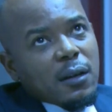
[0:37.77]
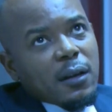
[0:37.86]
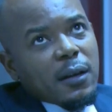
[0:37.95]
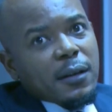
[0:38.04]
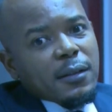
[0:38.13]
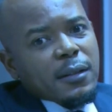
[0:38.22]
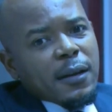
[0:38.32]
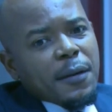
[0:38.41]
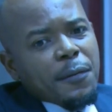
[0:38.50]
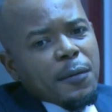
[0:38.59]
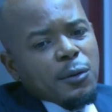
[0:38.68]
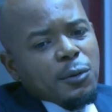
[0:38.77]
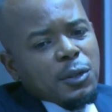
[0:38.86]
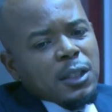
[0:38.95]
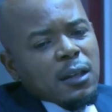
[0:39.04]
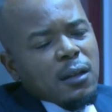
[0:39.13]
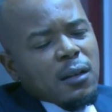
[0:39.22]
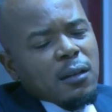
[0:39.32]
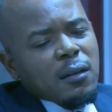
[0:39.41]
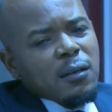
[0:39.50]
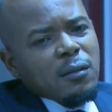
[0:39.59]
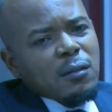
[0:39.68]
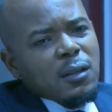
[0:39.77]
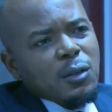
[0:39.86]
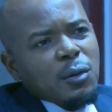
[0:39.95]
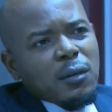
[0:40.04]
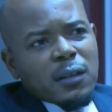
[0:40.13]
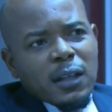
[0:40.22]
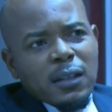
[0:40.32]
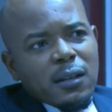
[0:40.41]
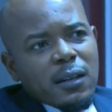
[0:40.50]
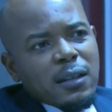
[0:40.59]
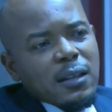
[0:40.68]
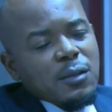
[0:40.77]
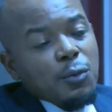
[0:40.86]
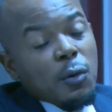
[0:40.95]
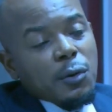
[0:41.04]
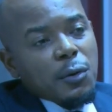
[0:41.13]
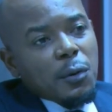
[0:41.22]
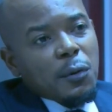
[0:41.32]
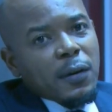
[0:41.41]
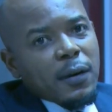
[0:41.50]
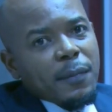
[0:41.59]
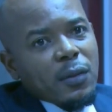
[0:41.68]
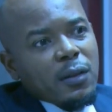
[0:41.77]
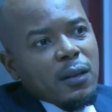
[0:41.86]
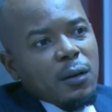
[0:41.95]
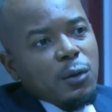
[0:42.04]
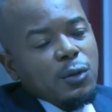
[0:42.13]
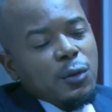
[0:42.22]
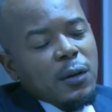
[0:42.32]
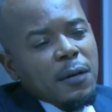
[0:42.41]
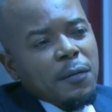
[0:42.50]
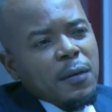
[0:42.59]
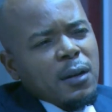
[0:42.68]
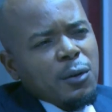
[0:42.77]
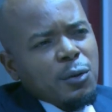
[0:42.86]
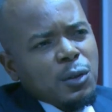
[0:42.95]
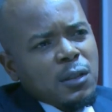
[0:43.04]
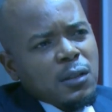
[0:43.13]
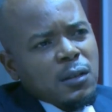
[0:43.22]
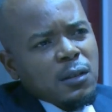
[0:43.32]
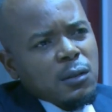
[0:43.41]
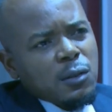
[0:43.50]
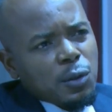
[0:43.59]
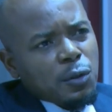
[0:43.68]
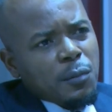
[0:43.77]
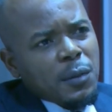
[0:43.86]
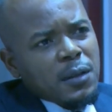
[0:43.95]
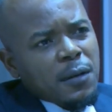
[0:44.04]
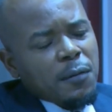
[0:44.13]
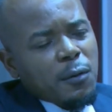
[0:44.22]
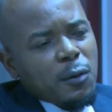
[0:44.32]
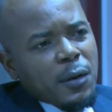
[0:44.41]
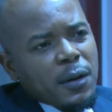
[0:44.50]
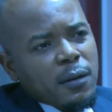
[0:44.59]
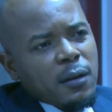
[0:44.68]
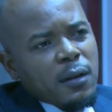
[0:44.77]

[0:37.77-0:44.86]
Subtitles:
And if you are to check, you know, great leaders world over, they also have a huge social media following.